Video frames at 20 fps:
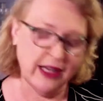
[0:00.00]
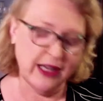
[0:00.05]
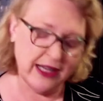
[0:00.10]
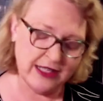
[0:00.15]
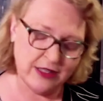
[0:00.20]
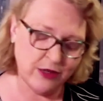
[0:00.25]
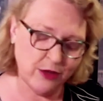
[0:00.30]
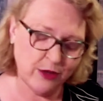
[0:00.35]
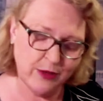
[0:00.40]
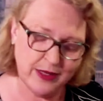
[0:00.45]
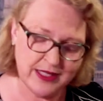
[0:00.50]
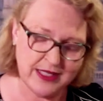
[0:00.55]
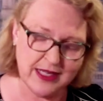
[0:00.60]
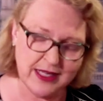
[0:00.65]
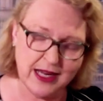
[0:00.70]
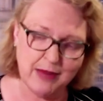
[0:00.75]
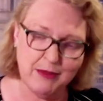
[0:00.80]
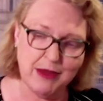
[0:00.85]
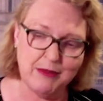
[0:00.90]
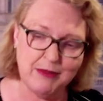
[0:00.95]
and as I always
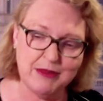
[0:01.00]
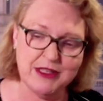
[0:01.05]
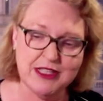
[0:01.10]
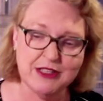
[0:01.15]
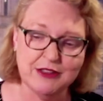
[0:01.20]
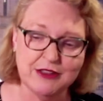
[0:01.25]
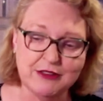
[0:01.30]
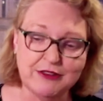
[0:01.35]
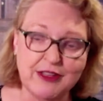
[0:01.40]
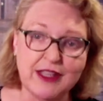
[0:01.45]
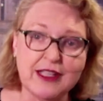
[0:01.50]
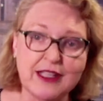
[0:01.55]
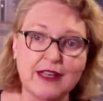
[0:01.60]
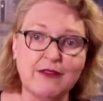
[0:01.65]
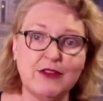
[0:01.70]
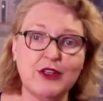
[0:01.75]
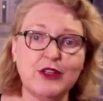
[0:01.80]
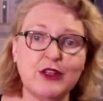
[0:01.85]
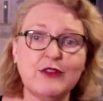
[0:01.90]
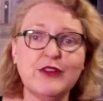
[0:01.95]
say about material fact,
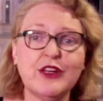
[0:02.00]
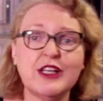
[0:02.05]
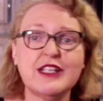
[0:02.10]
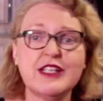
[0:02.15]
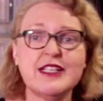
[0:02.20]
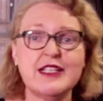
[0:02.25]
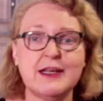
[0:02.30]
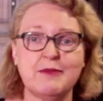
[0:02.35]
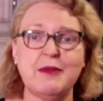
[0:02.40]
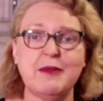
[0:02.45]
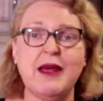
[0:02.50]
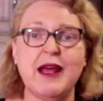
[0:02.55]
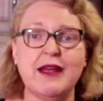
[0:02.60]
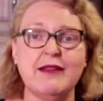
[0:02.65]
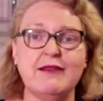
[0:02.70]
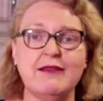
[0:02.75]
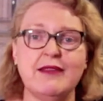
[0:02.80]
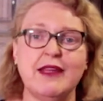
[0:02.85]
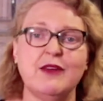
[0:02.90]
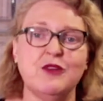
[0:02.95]
if you've got to sit
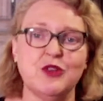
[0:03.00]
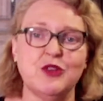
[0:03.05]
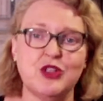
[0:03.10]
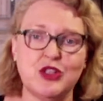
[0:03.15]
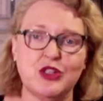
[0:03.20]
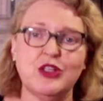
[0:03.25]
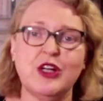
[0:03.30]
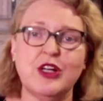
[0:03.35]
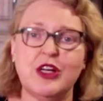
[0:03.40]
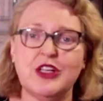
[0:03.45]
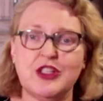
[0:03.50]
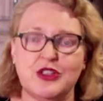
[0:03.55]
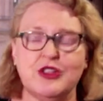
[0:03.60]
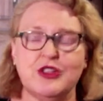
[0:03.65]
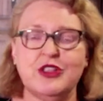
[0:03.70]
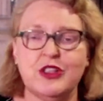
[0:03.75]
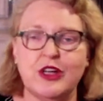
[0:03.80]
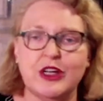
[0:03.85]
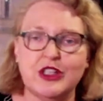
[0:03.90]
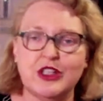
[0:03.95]
back and think, well,
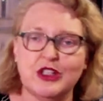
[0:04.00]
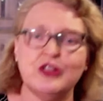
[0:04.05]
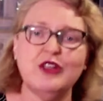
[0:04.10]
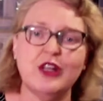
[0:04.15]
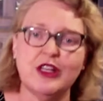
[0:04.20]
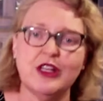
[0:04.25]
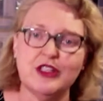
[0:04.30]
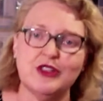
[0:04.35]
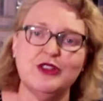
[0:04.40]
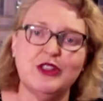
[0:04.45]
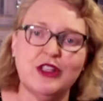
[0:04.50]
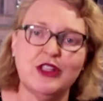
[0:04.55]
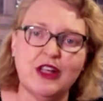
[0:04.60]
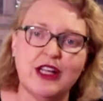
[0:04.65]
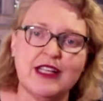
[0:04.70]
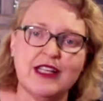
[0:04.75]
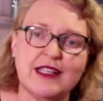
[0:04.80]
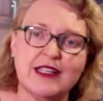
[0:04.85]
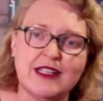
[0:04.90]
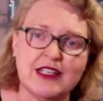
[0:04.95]
shouldn't
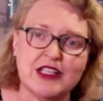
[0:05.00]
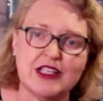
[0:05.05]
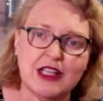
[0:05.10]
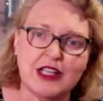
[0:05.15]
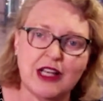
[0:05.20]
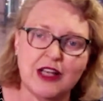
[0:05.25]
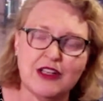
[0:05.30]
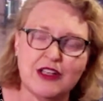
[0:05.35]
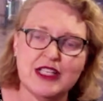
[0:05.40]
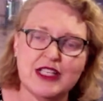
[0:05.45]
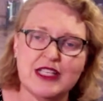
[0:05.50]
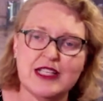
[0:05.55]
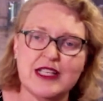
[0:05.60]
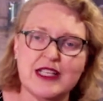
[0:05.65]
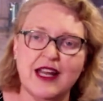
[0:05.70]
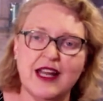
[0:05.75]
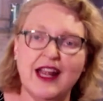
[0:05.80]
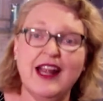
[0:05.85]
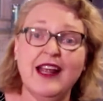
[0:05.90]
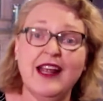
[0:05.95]
I disclose
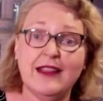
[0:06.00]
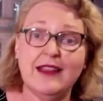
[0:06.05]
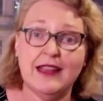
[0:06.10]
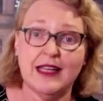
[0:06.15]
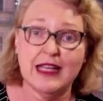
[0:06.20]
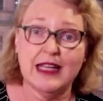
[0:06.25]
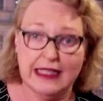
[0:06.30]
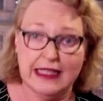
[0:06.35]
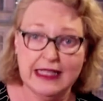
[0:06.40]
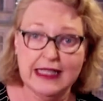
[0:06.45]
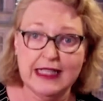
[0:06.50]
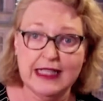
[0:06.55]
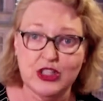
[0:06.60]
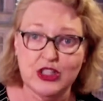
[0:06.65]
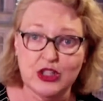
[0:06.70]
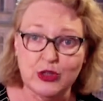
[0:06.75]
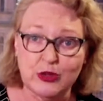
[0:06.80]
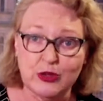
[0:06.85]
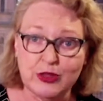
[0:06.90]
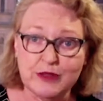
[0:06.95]
this, then clearly
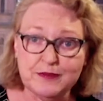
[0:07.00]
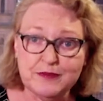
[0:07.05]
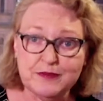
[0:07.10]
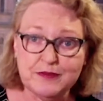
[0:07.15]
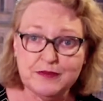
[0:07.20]
you should.